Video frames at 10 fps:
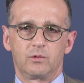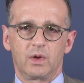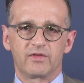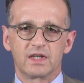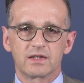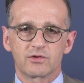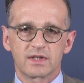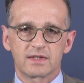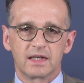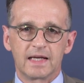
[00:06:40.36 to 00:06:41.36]
We have an
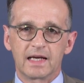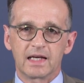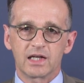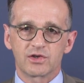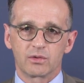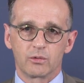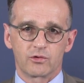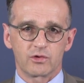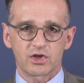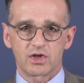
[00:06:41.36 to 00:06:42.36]
interest in engaging
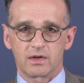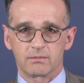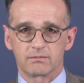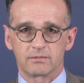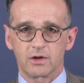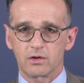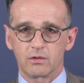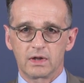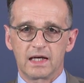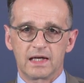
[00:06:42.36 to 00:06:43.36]
with Russia, not
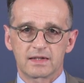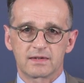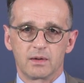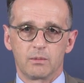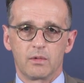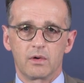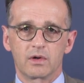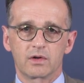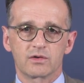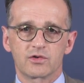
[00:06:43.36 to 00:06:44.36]
only as a
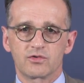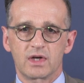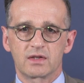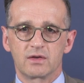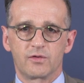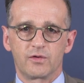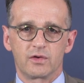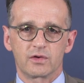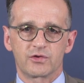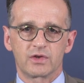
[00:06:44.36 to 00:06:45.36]
more constructive
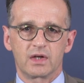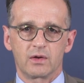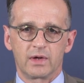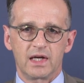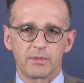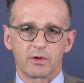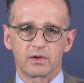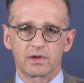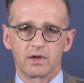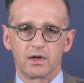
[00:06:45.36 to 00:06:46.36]
force in our
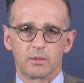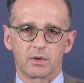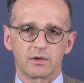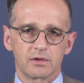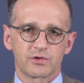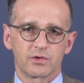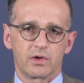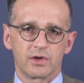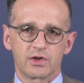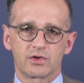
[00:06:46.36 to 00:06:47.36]
neighborhood, but also
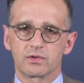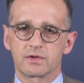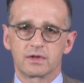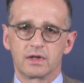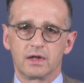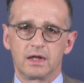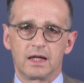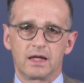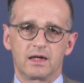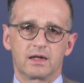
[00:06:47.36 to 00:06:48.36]
on issues
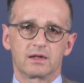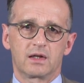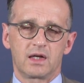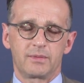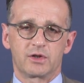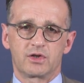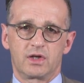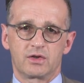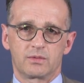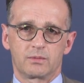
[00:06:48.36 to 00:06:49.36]
like climate
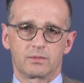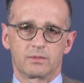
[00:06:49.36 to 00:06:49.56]
change.